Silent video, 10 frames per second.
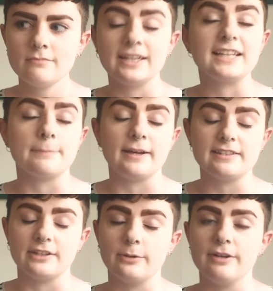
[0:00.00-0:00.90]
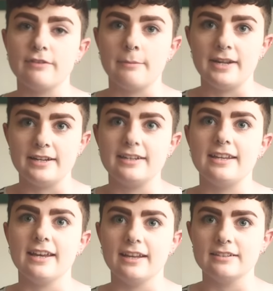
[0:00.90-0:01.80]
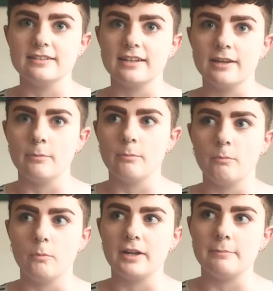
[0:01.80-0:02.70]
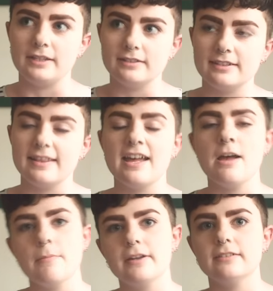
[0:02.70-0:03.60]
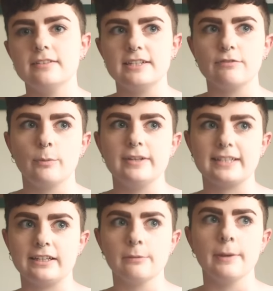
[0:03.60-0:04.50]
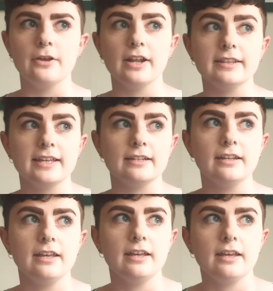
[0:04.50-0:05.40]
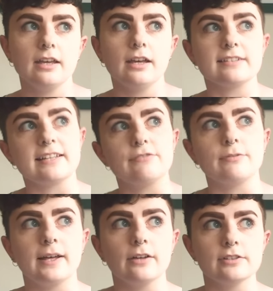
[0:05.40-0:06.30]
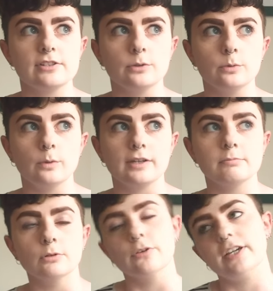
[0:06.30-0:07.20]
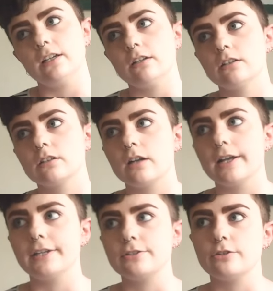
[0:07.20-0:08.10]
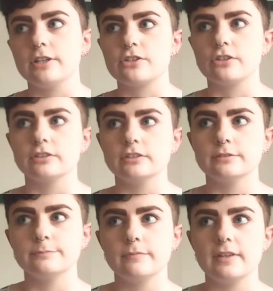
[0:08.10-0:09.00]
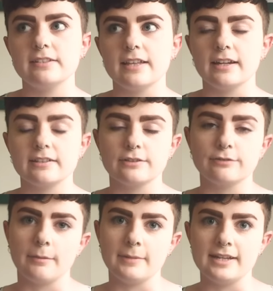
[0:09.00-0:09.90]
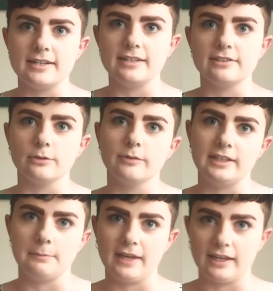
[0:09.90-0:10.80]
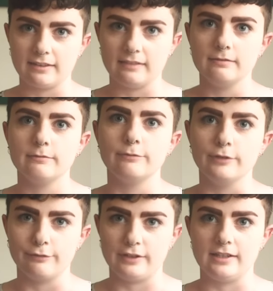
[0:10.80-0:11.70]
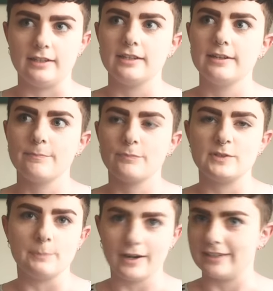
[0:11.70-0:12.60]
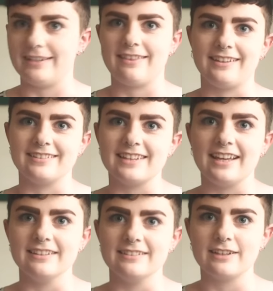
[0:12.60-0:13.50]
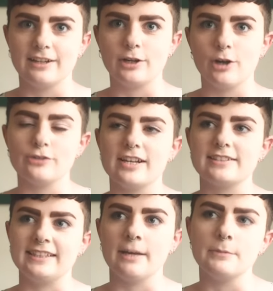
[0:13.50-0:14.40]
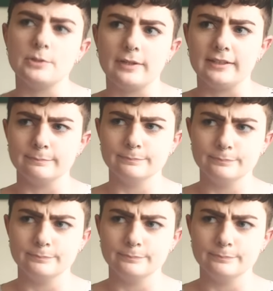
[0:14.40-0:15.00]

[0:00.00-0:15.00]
express their queer femininity and um, what it means to them and the different ways it can come out and then aside from that also exploring kind of traditional aesthetics of femininity so really pink fluffy sparkly things and kind of contrasting that between